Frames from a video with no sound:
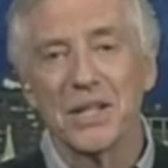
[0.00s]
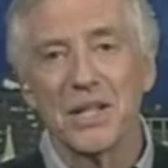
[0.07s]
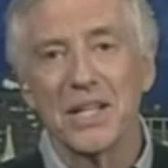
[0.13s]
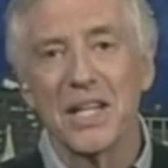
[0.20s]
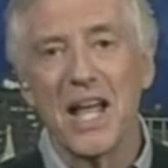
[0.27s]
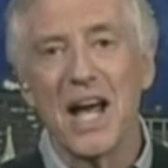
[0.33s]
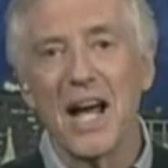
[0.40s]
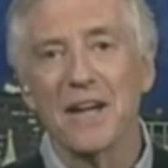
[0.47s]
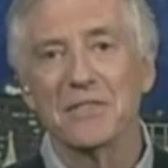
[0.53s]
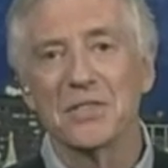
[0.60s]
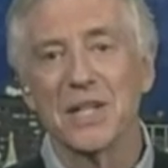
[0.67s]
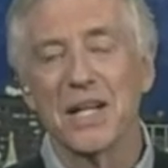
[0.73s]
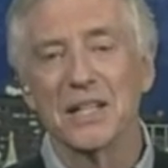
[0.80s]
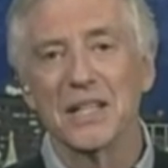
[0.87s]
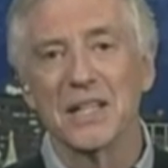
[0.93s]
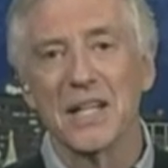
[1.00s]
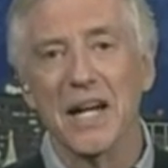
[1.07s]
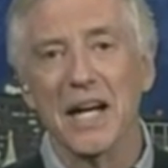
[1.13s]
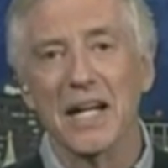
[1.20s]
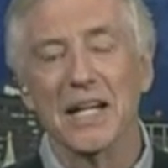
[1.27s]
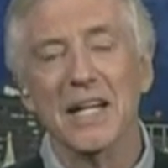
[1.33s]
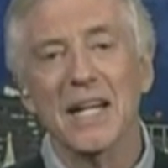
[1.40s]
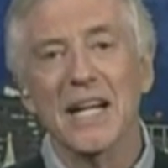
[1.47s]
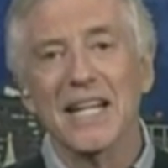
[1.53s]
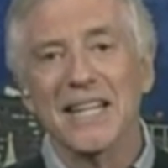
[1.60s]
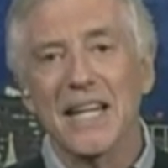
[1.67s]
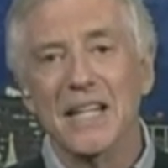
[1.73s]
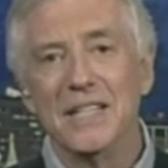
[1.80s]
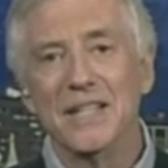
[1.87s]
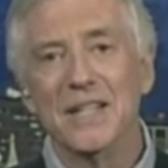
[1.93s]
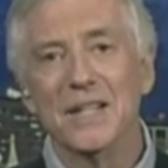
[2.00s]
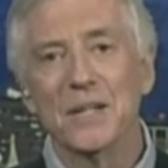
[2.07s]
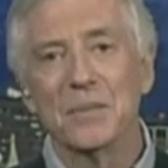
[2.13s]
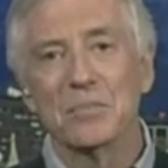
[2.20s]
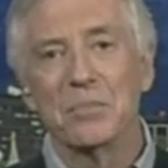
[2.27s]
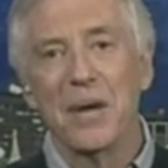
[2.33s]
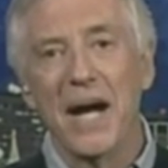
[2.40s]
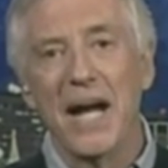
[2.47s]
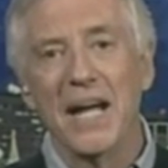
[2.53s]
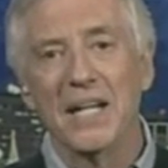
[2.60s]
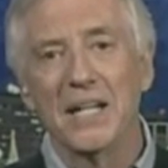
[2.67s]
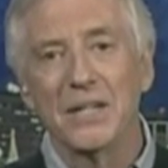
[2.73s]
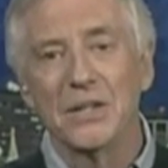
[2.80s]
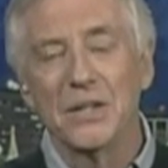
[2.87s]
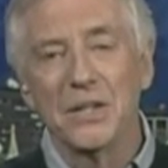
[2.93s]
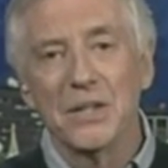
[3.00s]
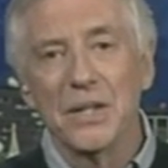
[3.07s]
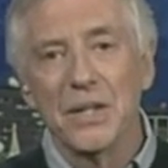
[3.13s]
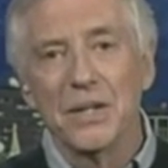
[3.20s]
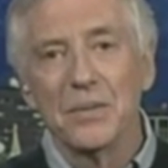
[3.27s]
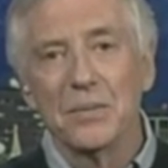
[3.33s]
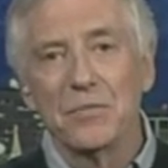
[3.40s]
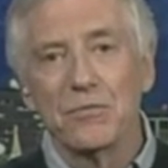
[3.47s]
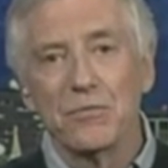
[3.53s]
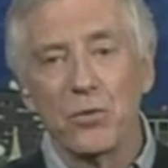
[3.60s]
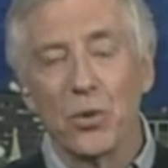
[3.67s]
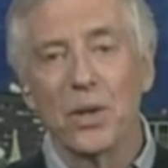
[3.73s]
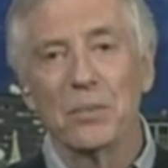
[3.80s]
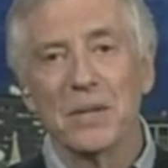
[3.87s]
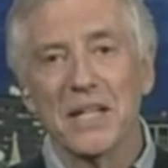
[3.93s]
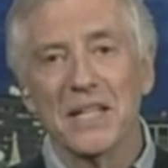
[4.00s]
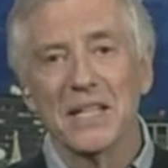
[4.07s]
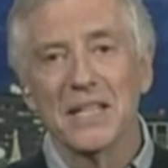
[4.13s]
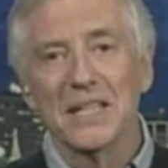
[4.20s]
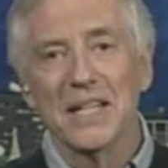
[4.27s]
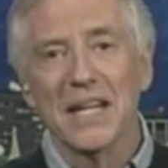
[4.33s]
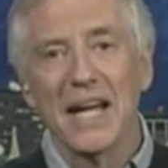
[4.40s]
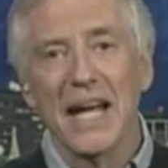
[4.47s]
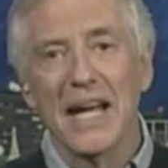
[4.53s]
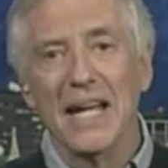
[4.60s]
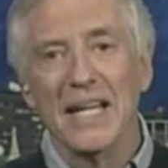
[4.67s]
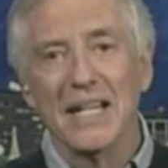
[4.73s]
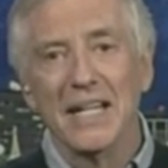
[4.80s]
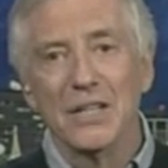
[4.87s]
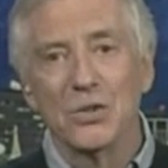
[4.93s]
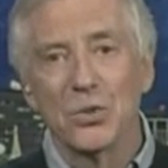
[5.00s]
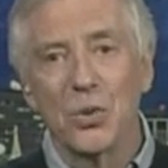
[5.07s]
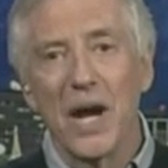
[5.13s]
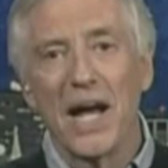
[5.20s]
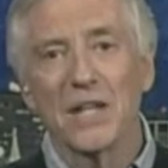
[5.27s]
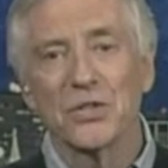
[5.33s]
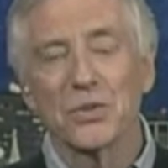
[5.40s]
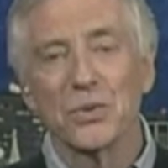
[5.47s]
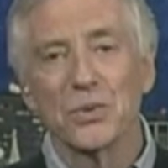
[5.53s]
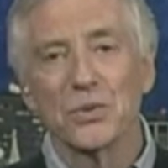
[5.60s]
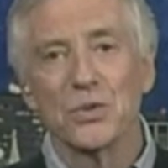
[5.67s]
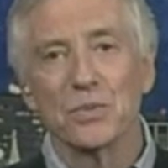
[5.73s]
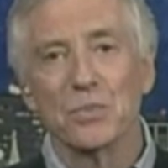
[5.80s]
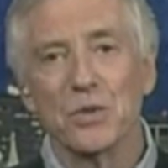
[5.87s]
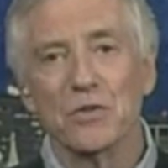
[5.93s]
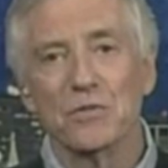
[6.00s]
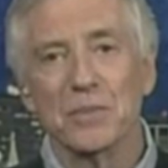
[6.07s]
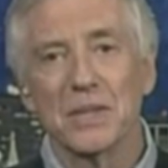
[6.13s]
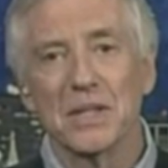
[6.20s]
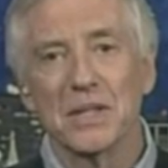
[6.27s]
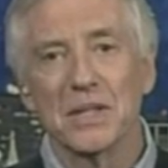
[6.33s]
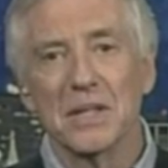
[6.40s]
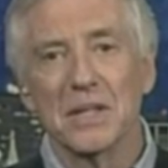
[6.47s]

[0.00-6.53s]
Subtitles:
their lives on the line. They did it by forming a grassroots movement.